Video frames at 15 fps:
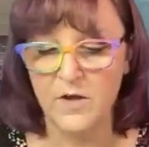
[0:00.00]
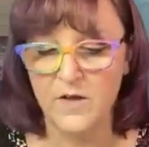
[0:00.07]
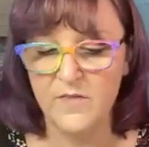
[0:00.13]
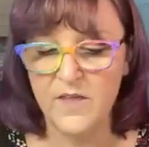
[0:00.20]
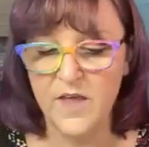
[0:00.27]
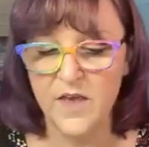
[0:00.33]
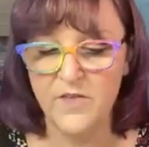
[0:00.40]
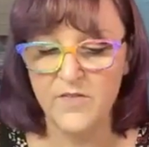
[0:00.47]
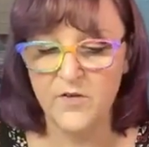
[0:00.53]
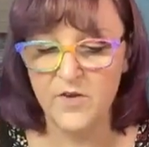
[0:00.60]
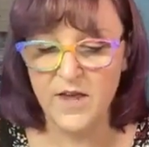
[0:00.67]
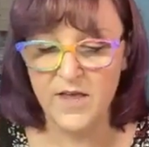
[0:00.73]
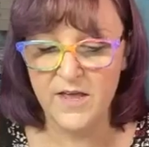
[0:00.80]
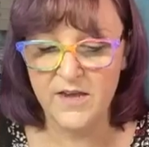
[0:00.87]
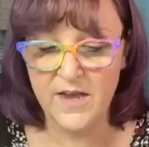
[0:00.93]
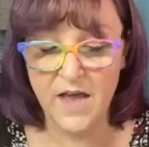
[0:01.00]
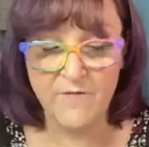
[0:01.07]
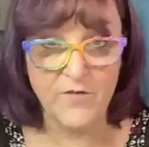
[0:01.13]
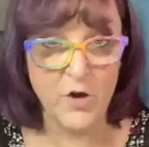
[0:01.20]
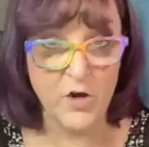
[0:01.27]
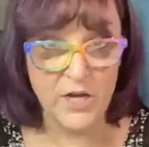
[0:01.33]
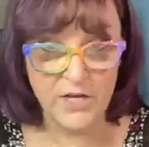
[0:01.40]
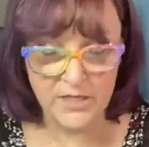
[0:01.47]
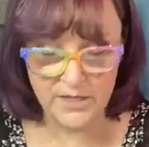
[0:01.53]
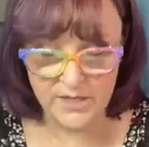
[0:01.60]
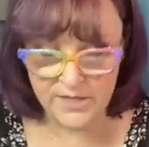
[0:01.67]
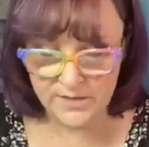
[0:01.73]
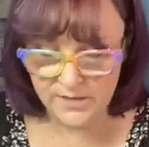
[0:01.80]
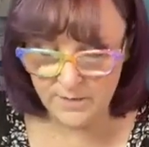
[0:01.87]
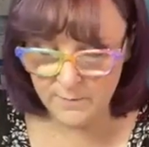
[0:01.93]
one on the other end. I've already
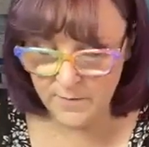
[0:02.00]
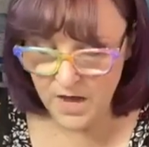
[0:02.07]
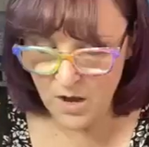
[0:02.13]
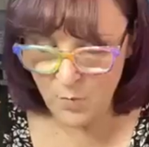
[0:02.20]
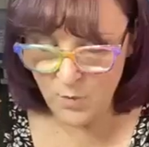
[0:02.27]
cleaned them.